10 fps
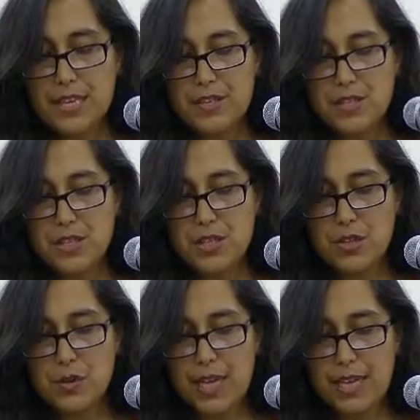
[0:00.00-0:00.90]
else to
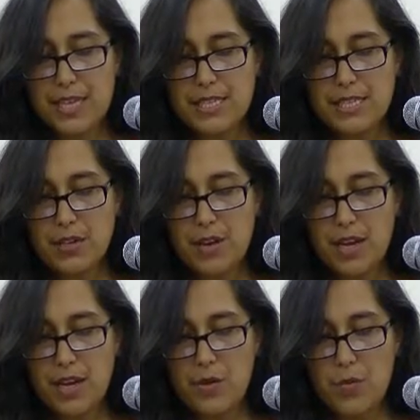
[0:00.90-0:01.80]
do, I light a
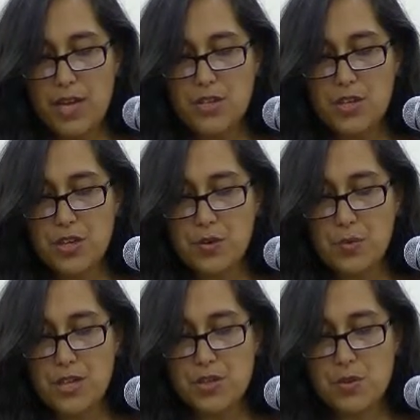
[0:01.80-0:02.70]
cigarette and watch her
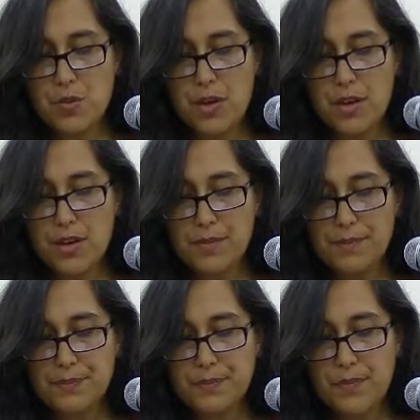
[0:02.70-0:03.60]
watch the water.
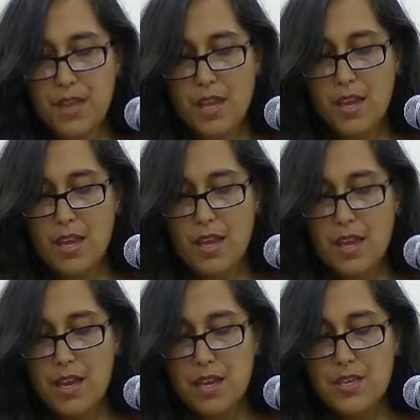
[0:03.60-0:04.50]

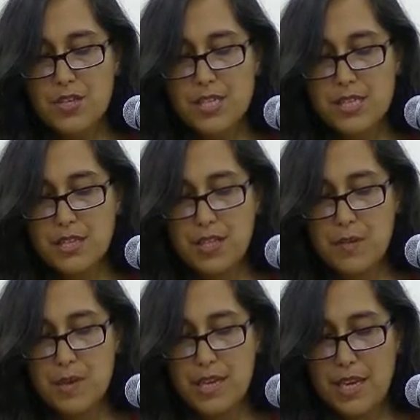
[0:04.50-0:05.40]
She doesn't look
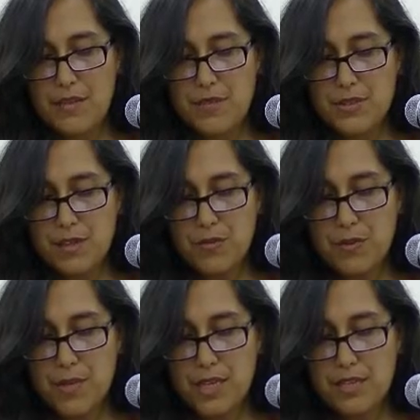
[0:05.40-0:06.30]
at me again for several
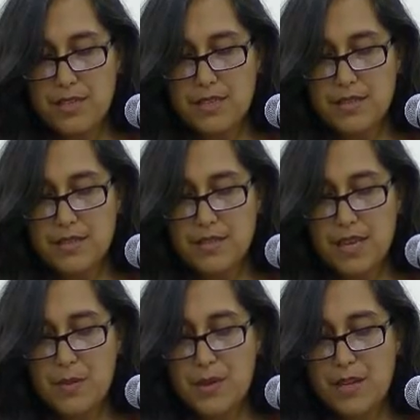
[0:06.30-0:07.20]
minutes.
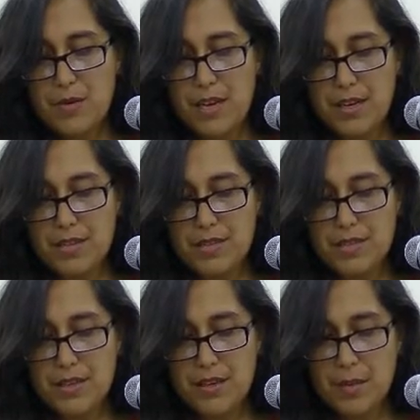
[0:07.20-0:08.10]
I play around,
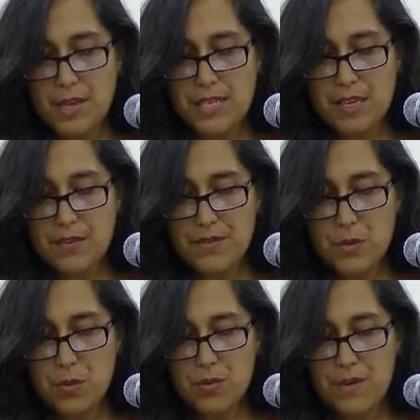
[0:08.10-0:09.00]
daring myself to
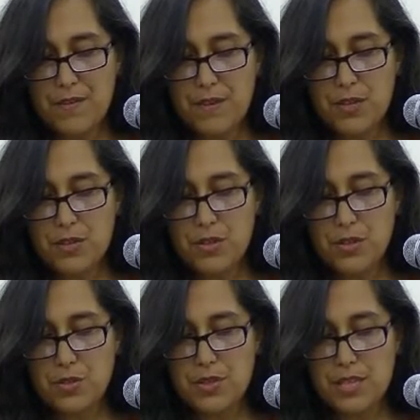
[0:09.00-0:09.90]
hold my fingers
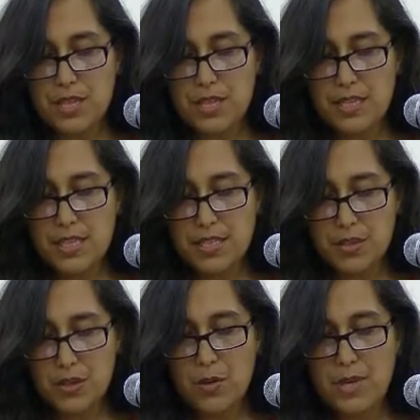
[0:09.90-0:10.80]
close to the
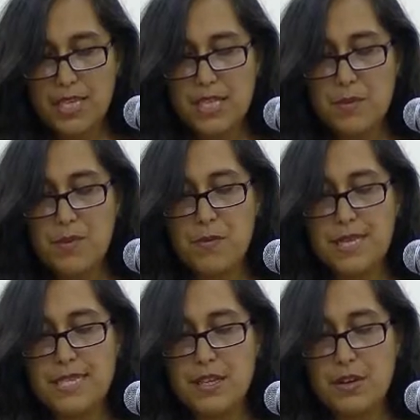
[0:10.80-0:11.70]
glowing tip of my
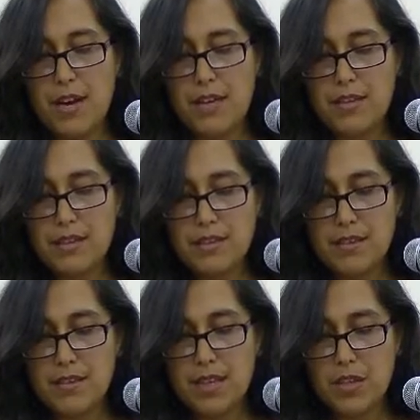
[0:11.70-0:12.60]
cigarette,
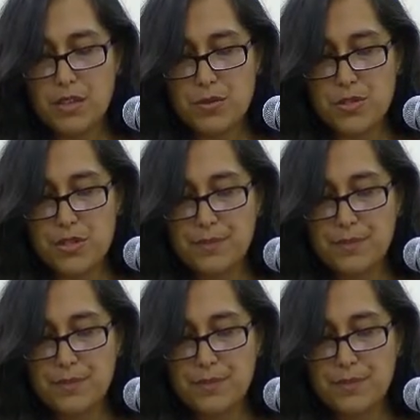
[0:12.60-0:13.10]
then closer.